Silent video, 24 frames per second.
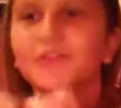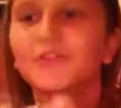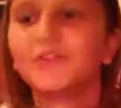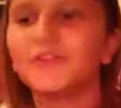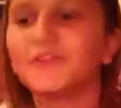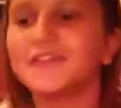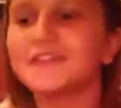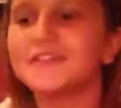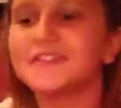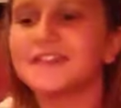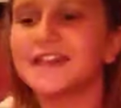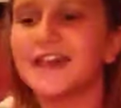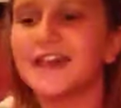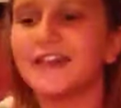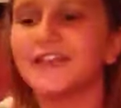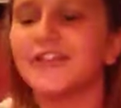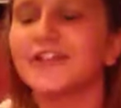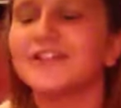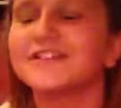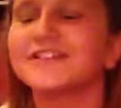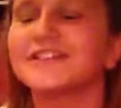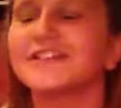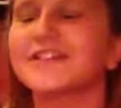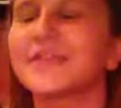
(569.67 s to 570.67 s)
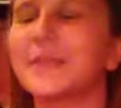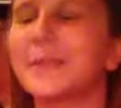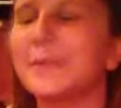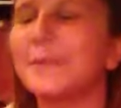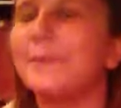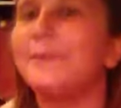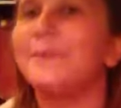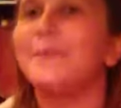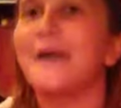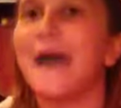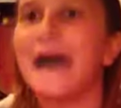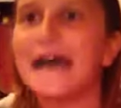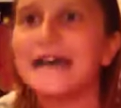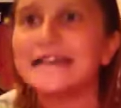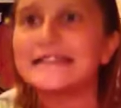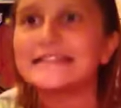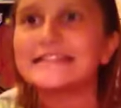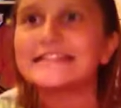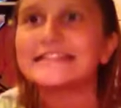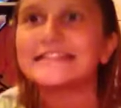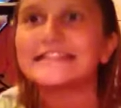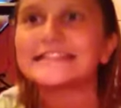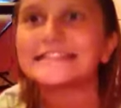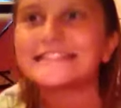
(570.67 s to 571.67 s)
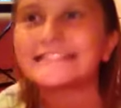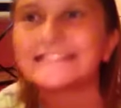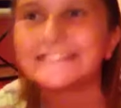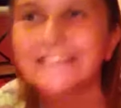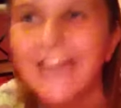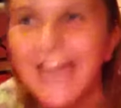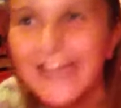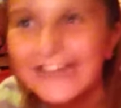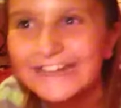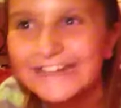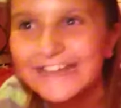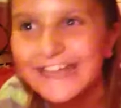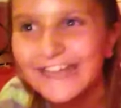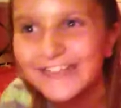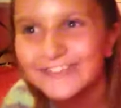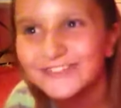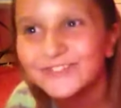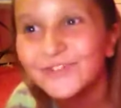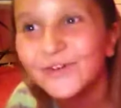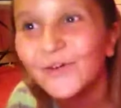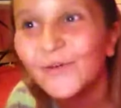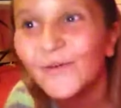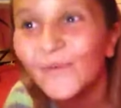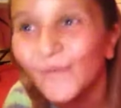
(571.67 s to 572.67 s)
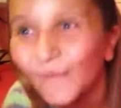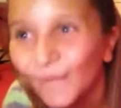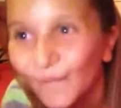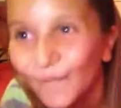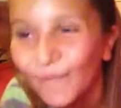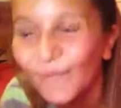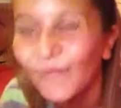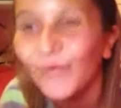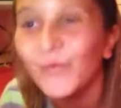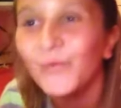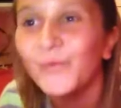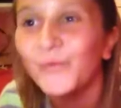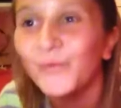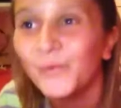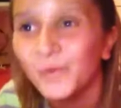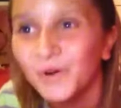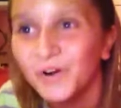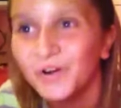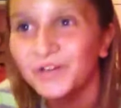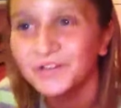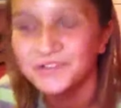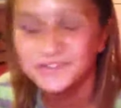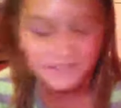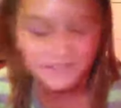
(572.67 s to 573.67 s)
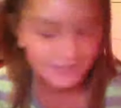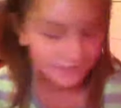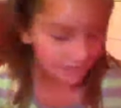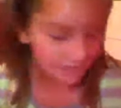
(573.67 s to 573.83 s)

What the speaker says: of these together is like the best scent in the whole world.